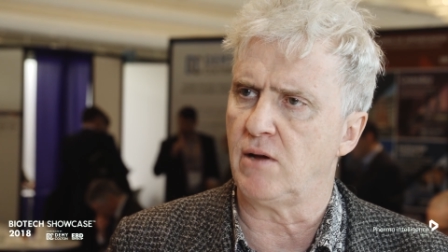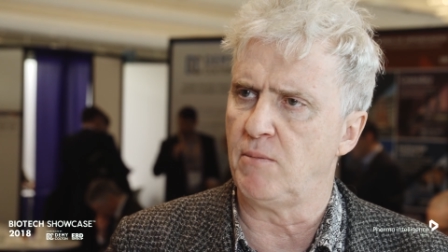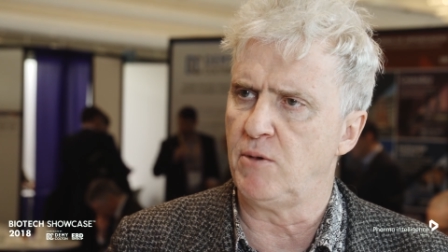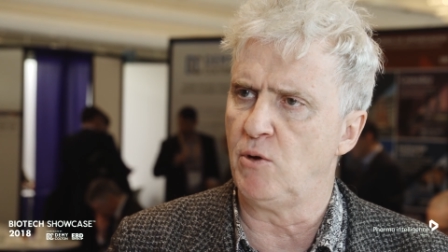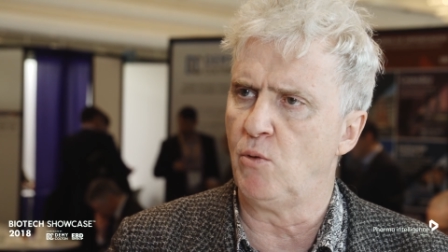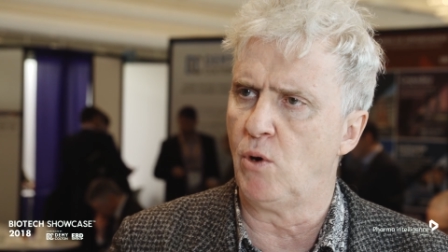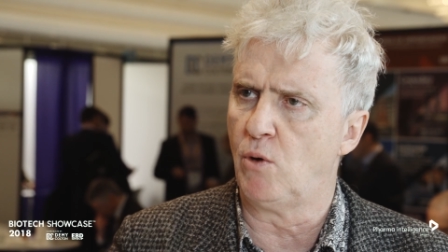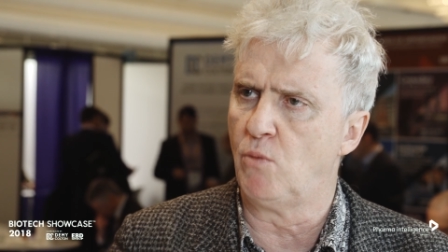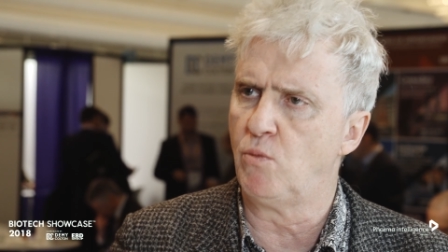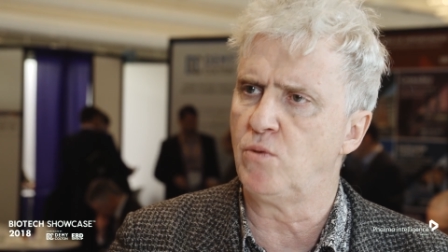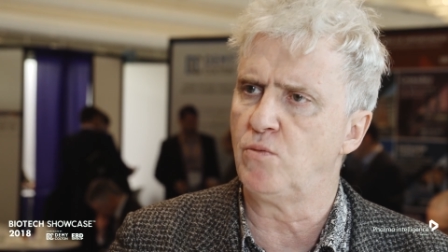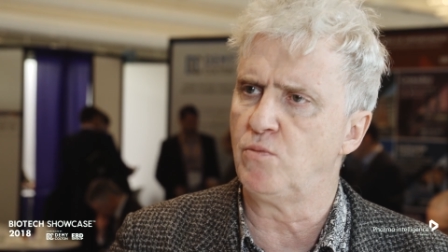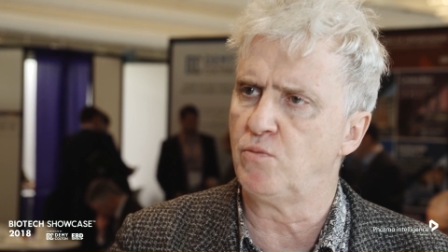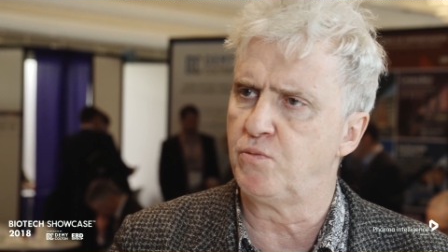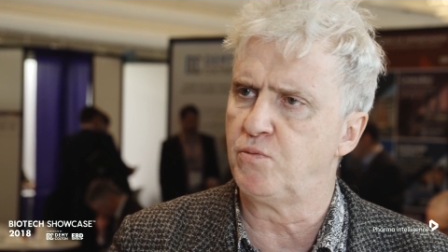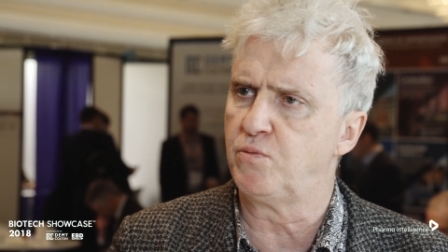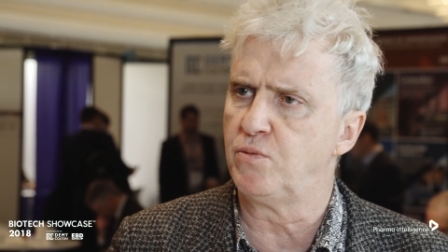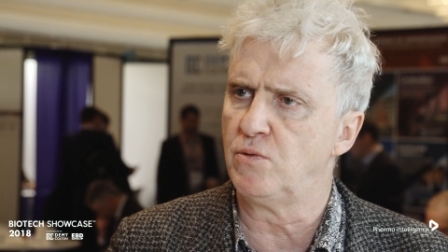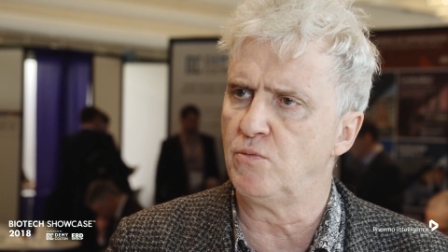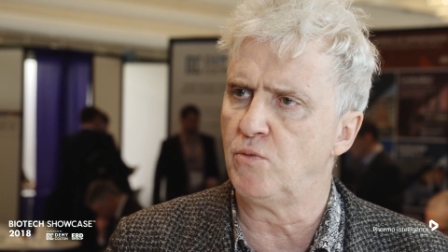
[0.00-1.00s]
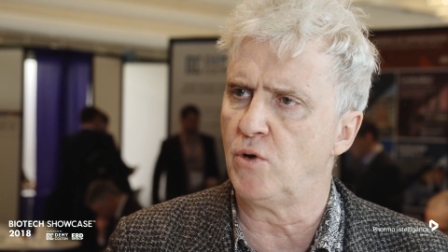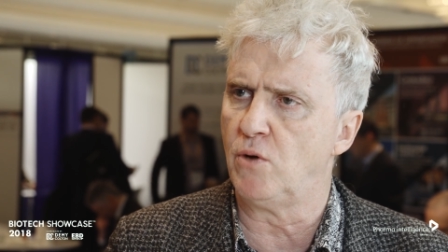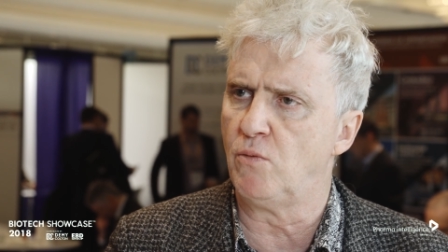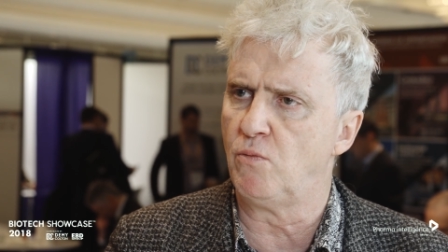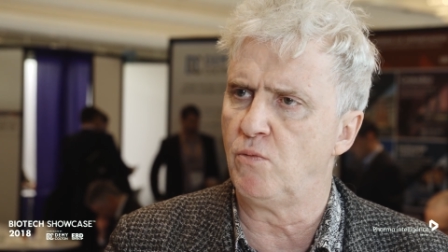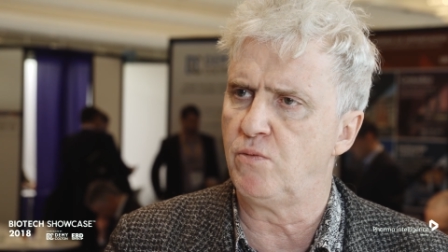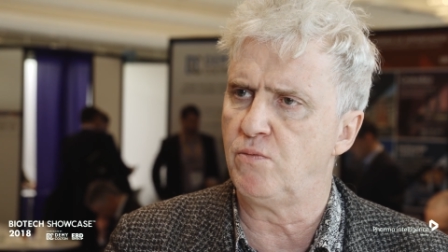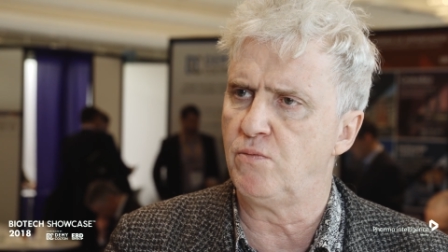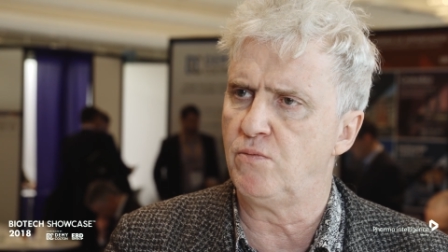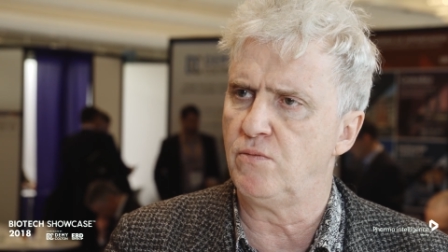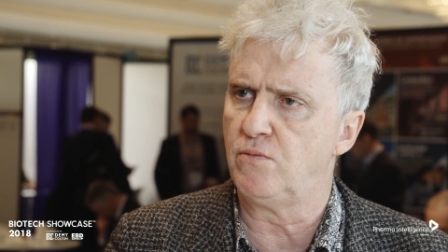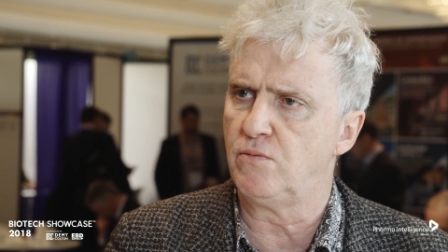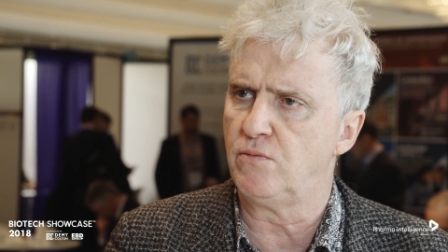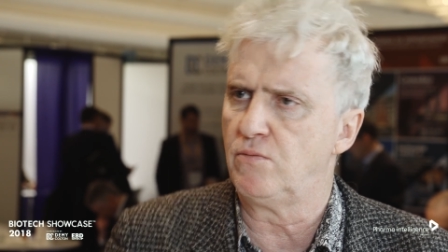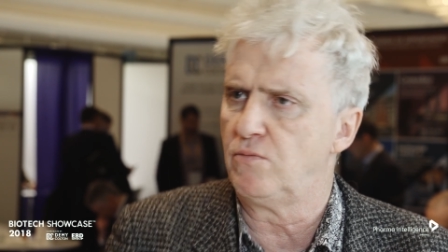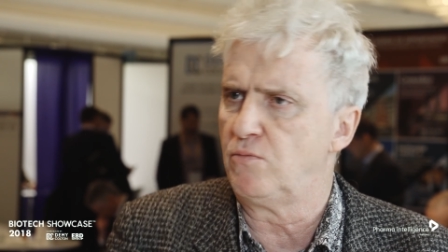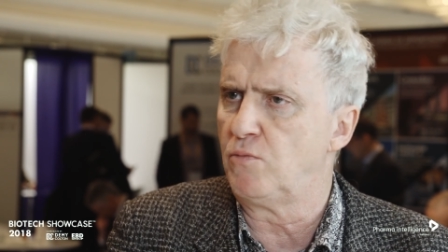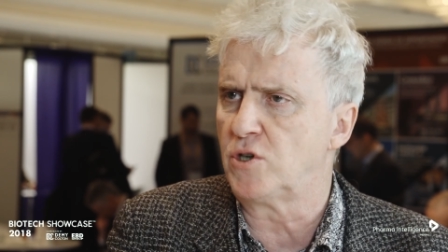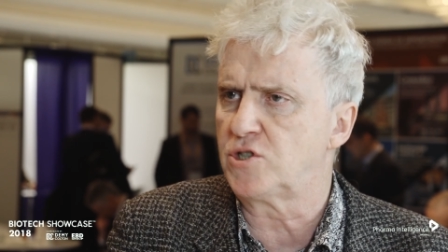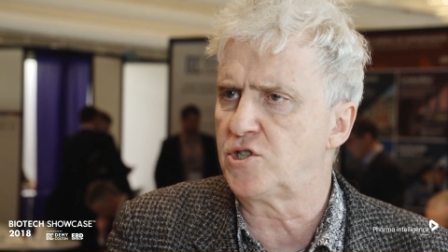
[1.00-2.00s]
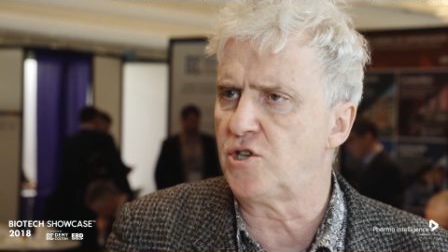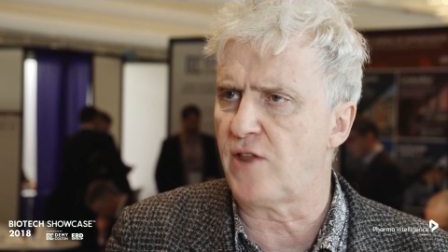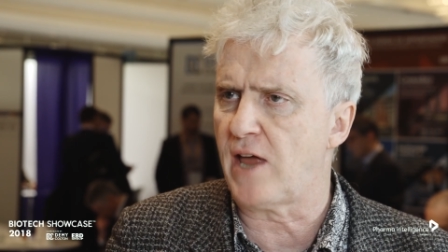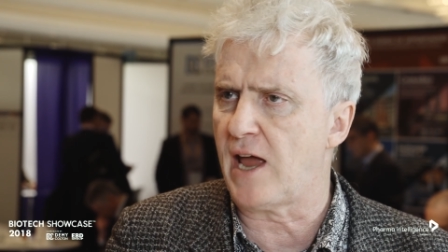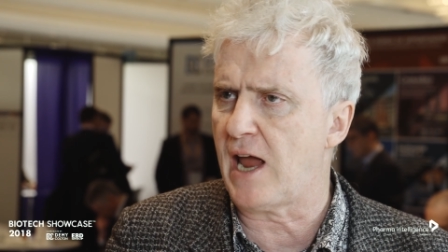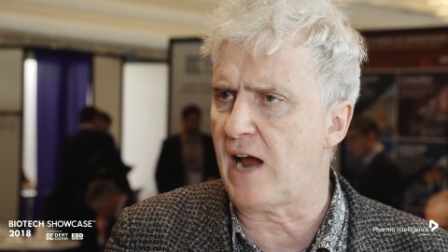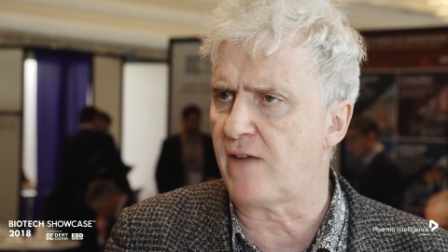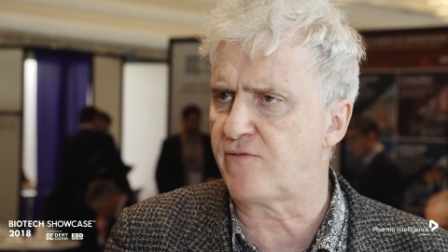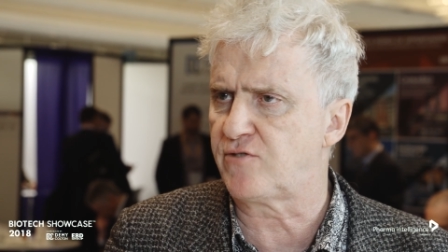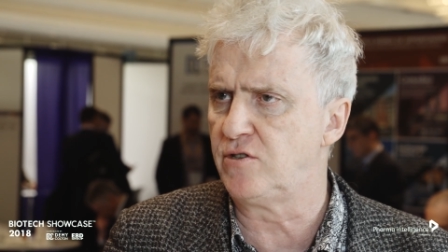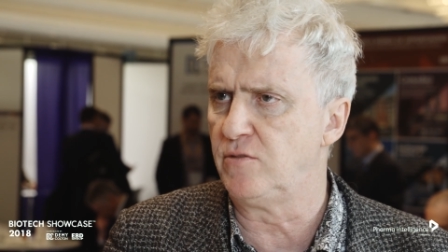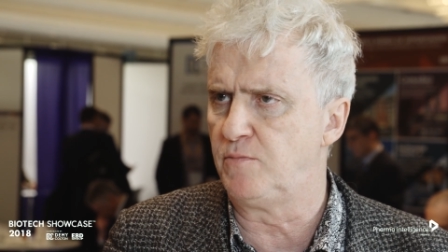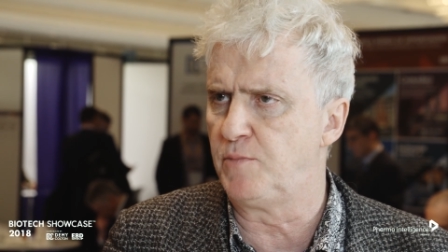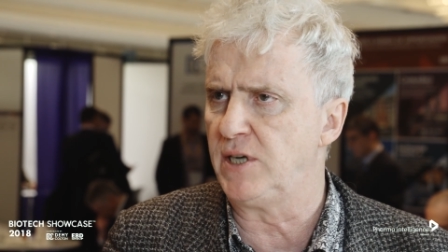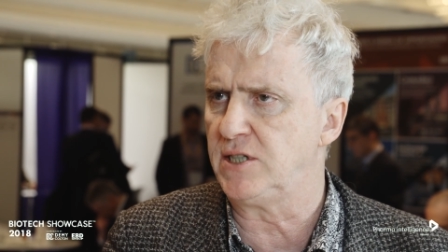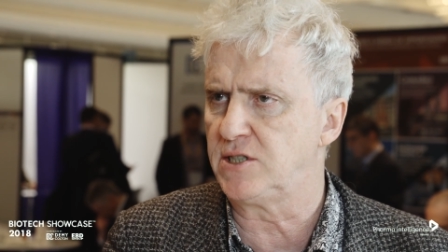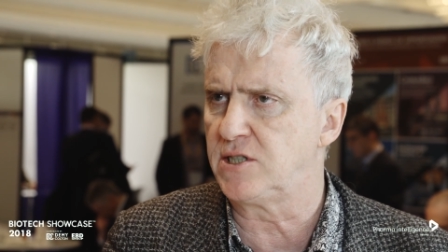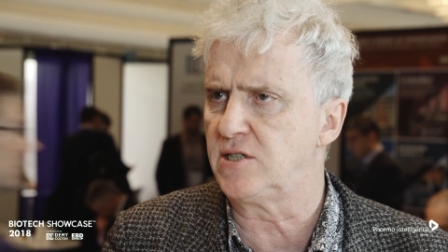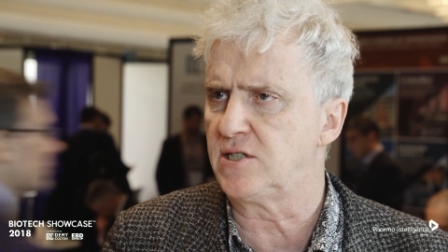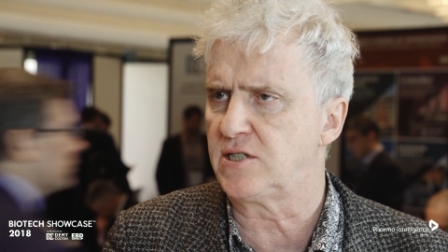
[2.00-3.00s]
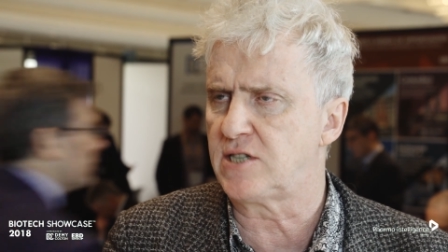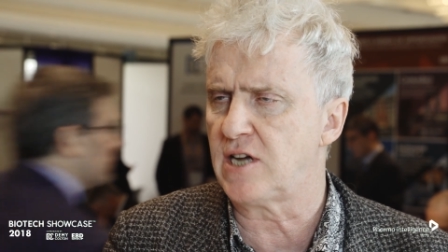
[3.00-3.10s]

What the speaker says: I mean, what do they have to bring to the